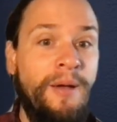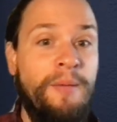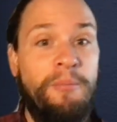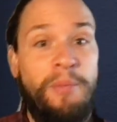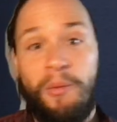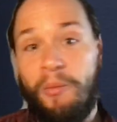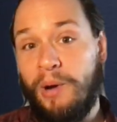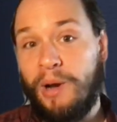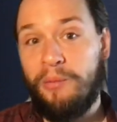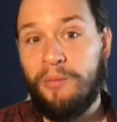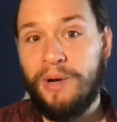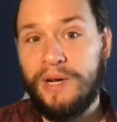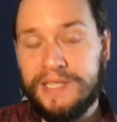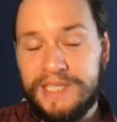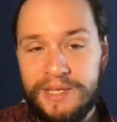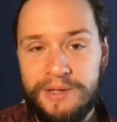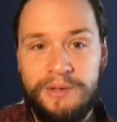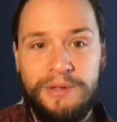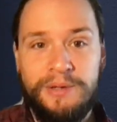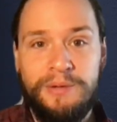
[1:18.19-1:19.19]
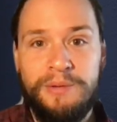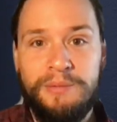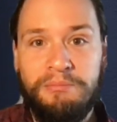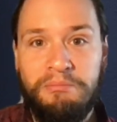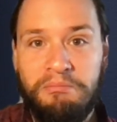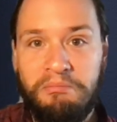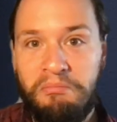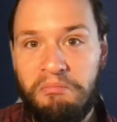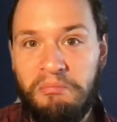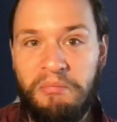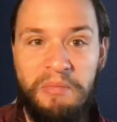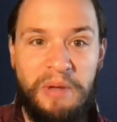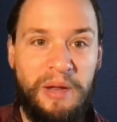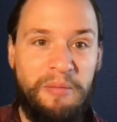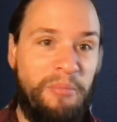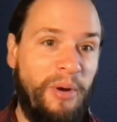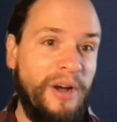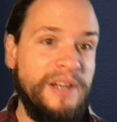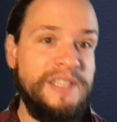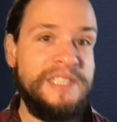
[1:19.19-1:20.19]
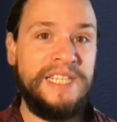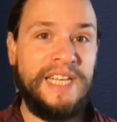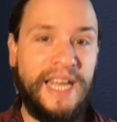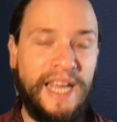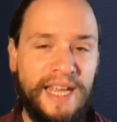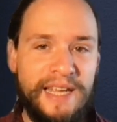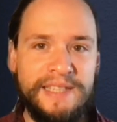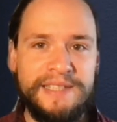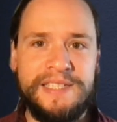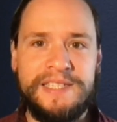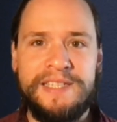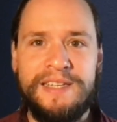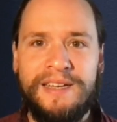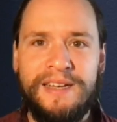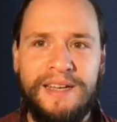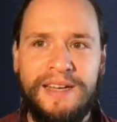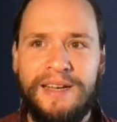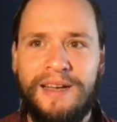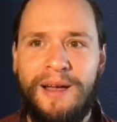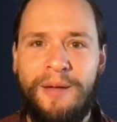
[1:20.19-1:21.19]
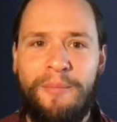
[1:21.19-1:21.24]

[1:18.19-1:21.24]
But what I want to tell you in part today is uh,